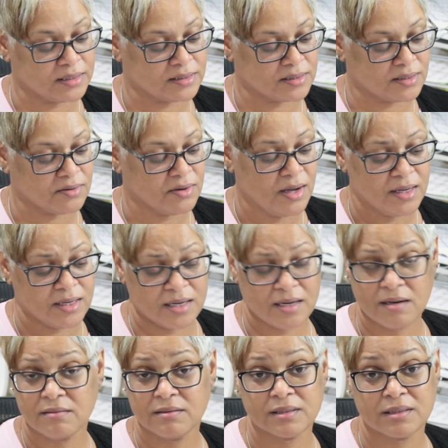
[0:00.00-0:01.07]
So they
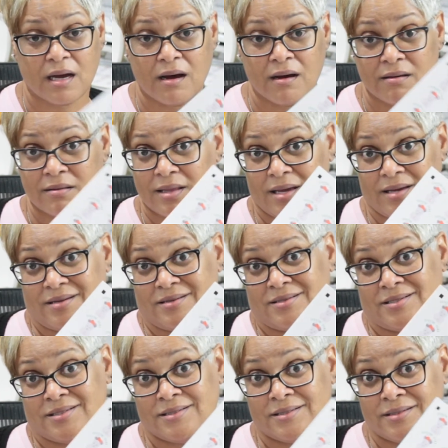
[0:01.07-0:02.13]
don't look all that
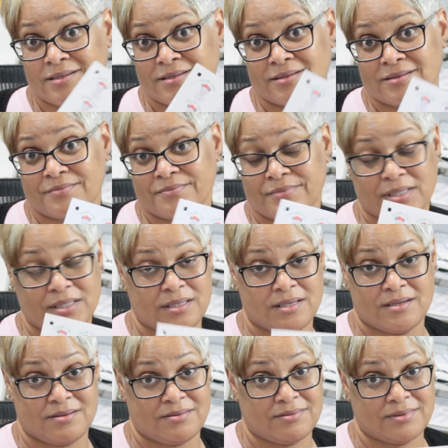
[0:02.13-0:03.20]
good, but they
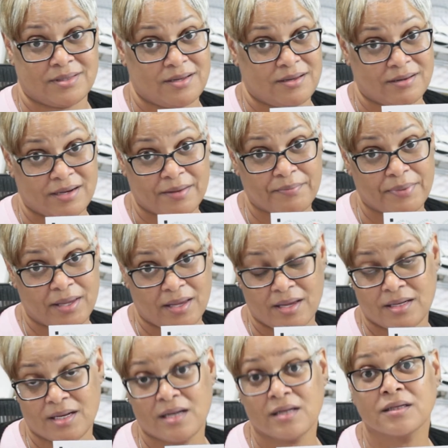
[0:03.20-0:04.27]
don't look all that
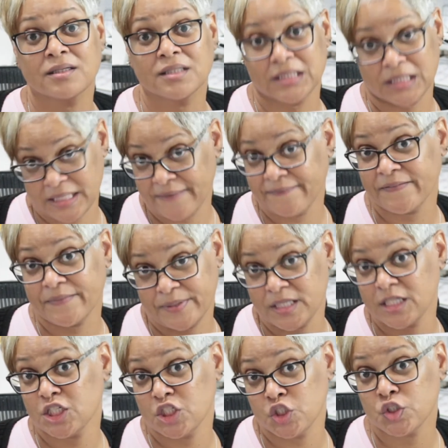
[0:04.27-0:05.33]
bad. They look good enough for me to
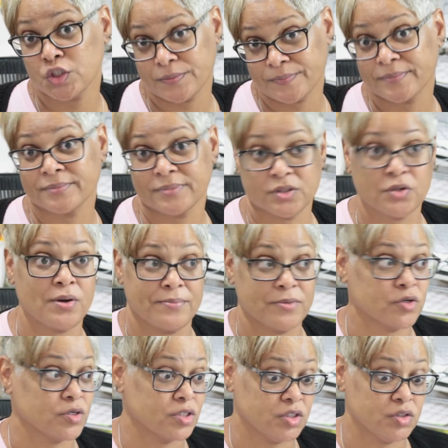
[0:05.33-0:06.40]
use them, so I'm
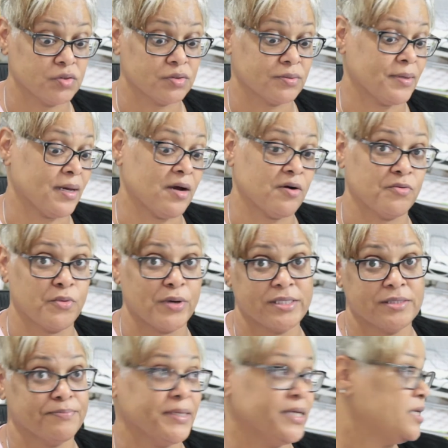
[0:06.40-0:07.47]
going to use them. I don't
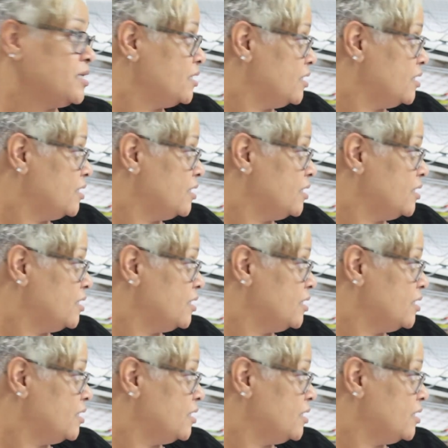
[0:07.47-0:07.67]
waste money.